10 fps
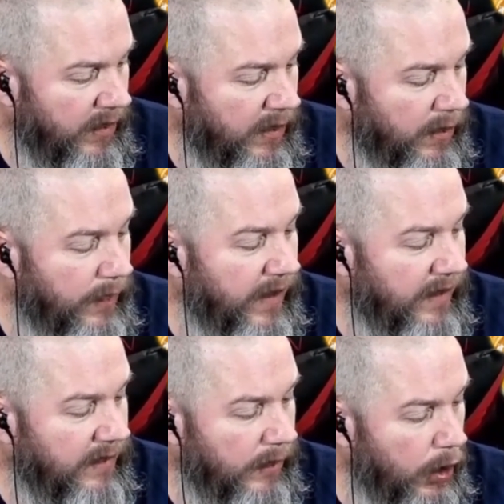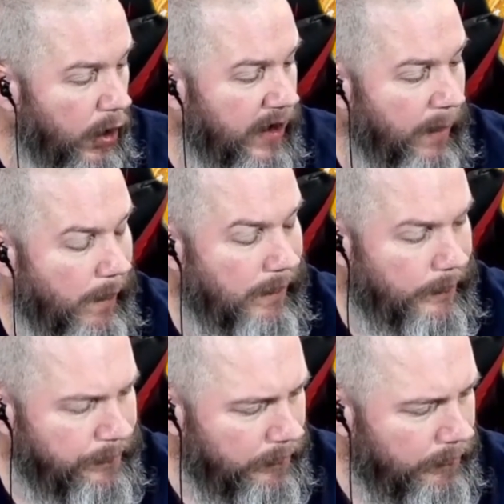way things look, and
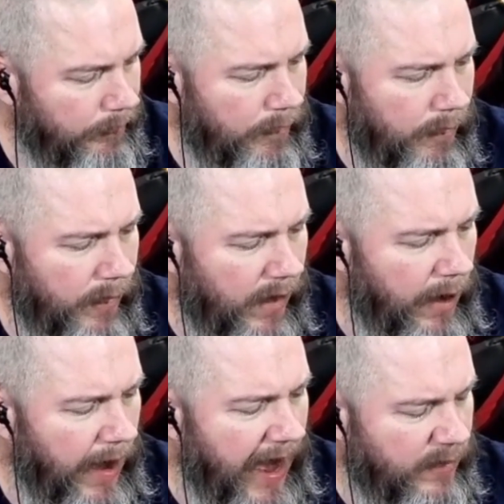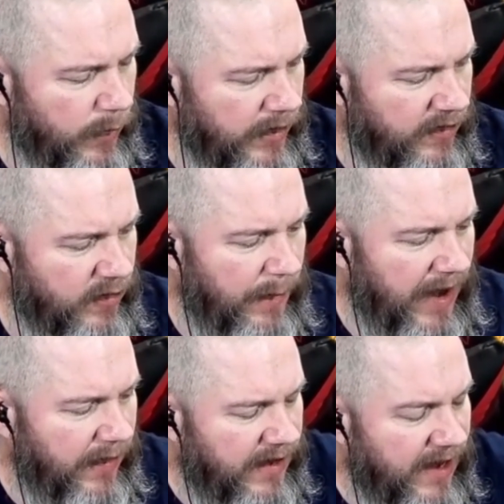as we're describing how
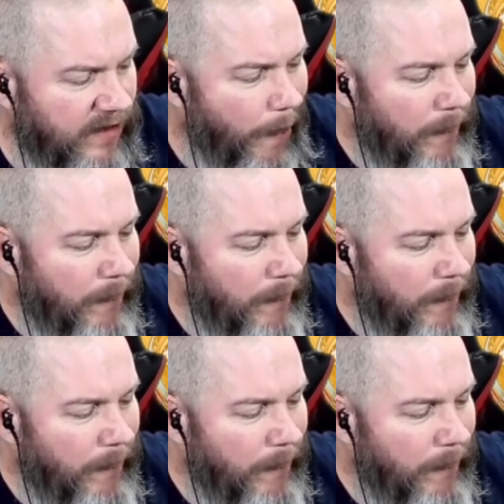they taste.